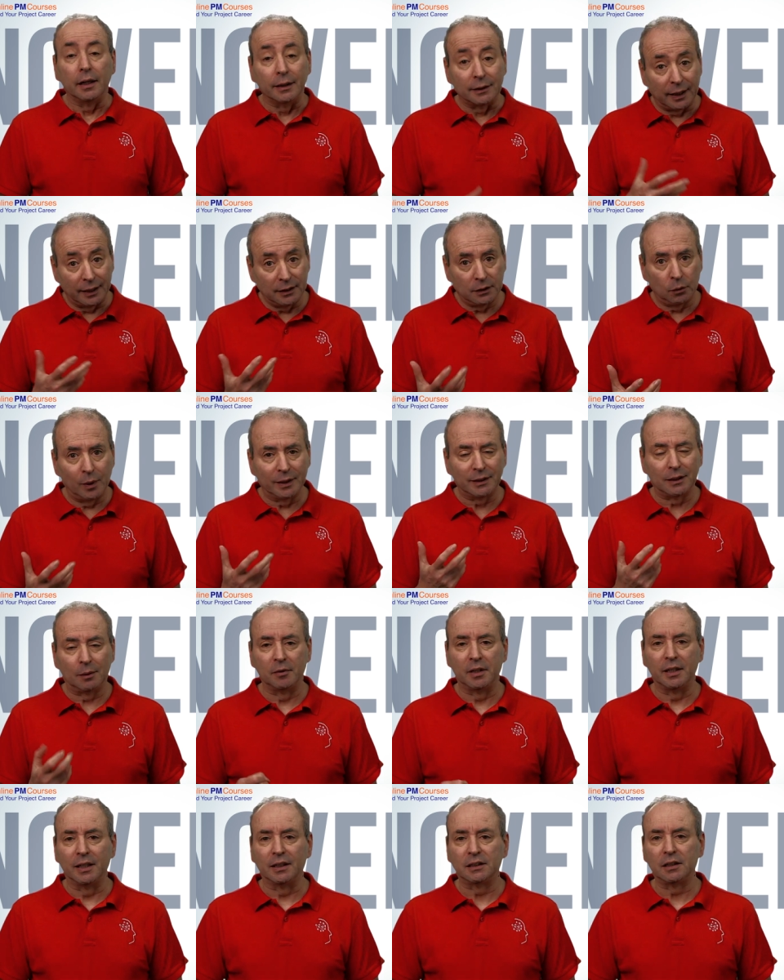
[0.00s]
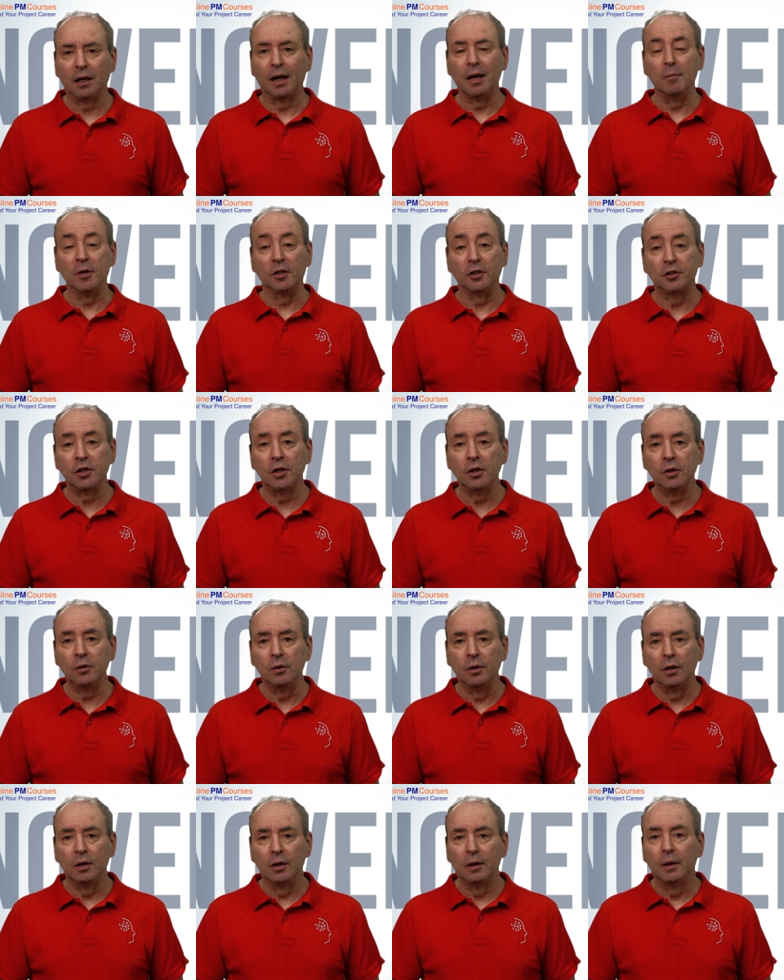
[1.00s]
takes away some of the excitement
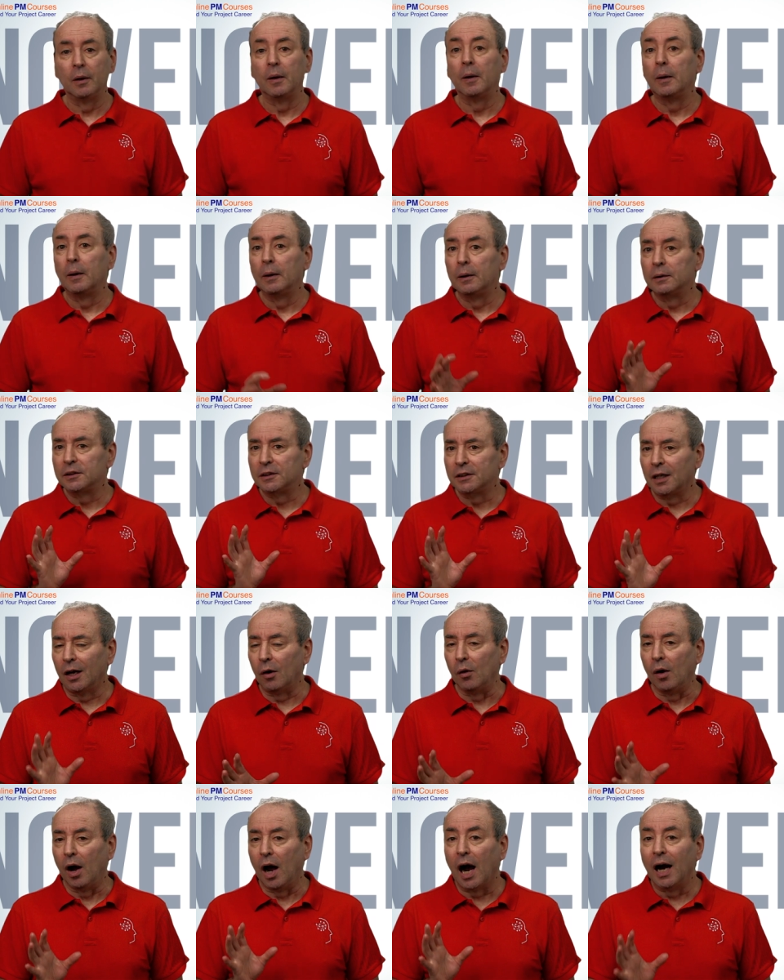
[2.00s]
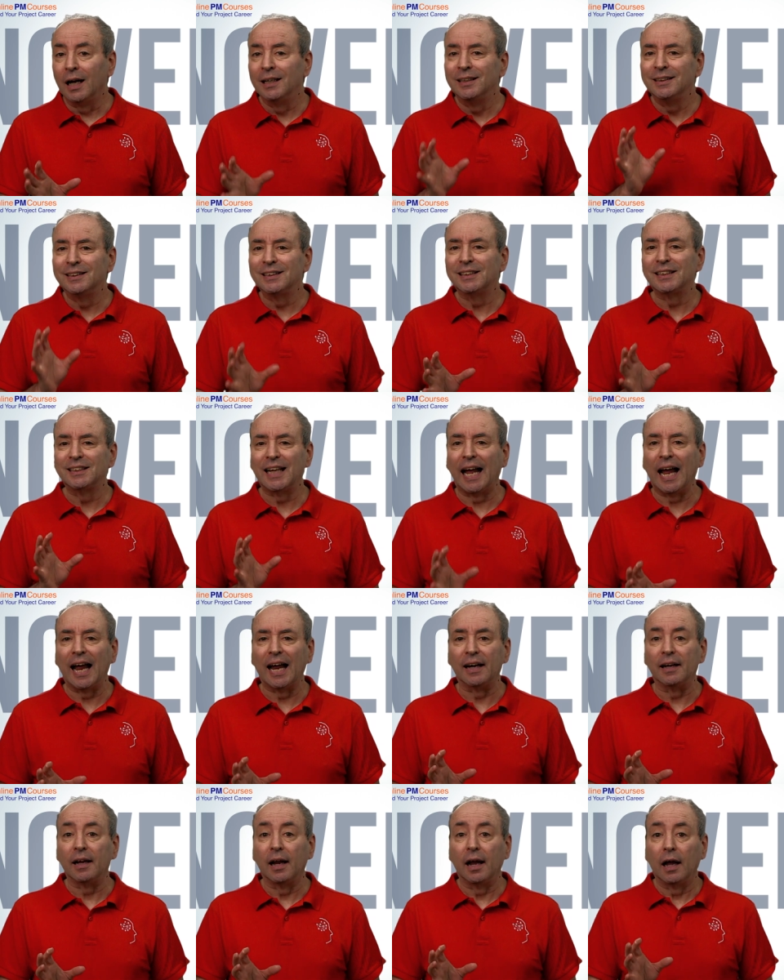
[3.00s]
too. So
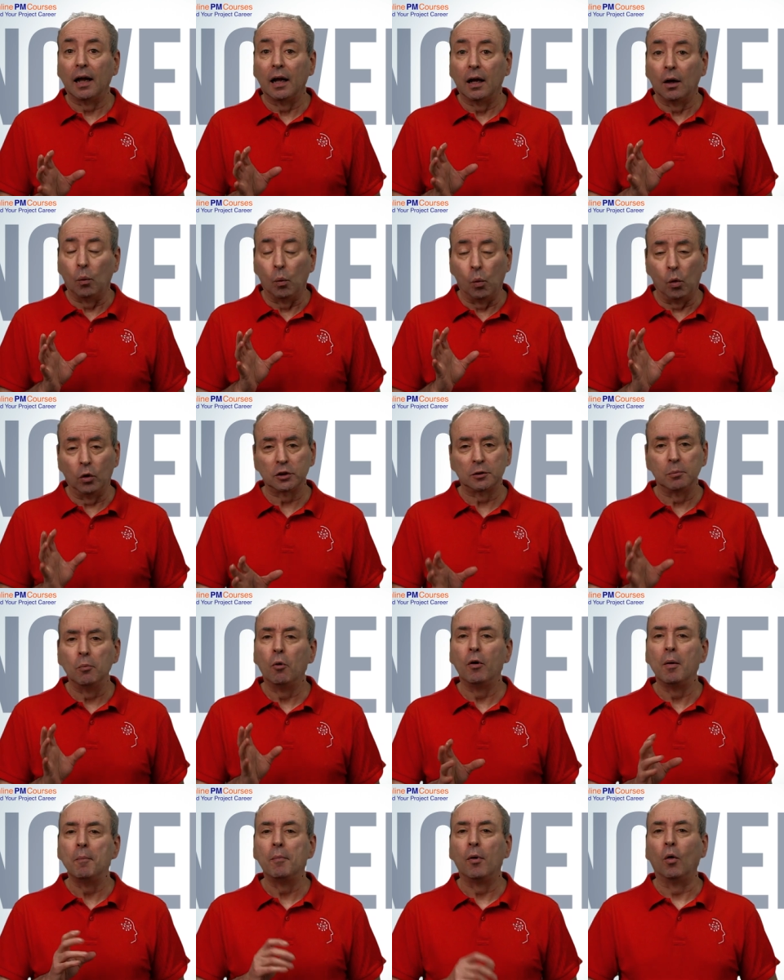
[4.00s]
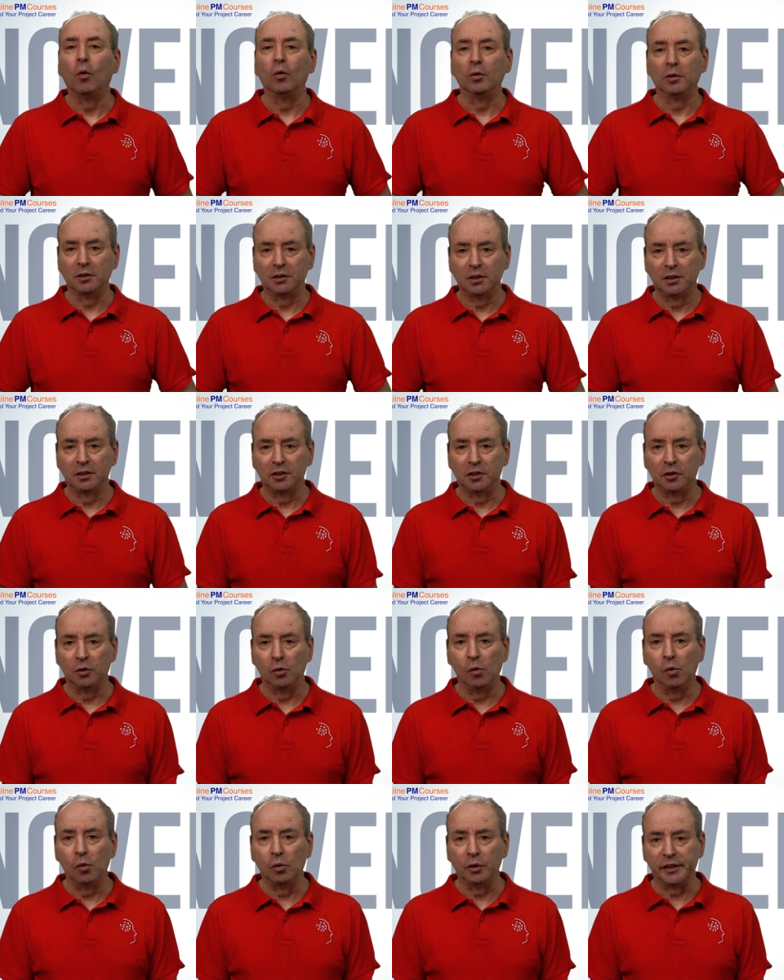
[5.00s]
understand what's more important to
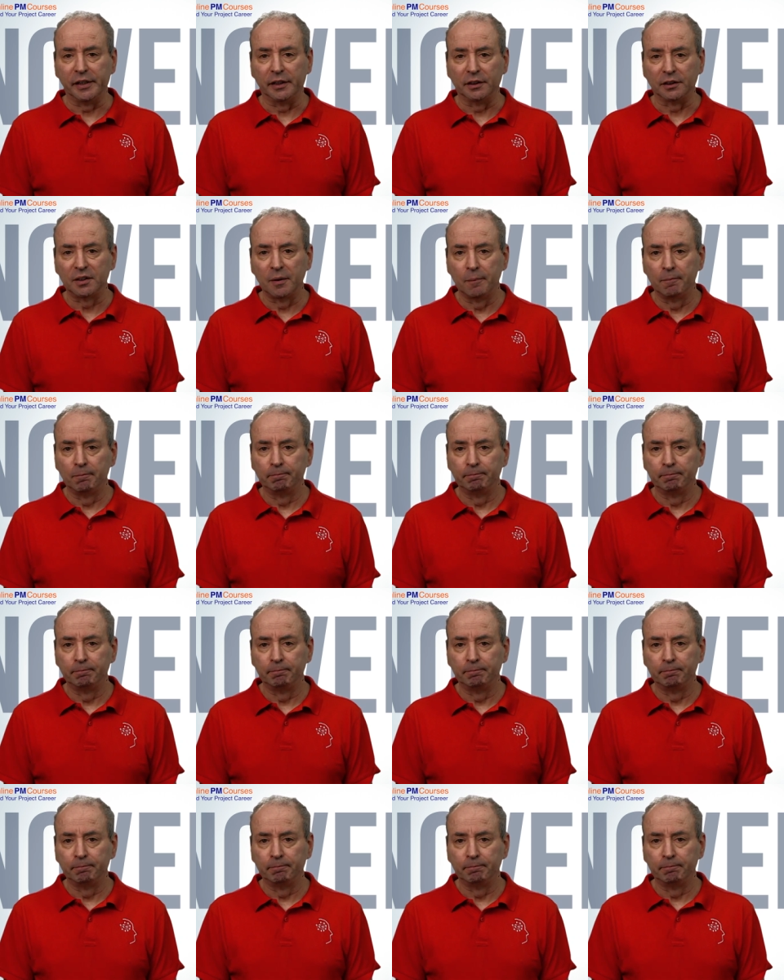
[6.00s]
your audience.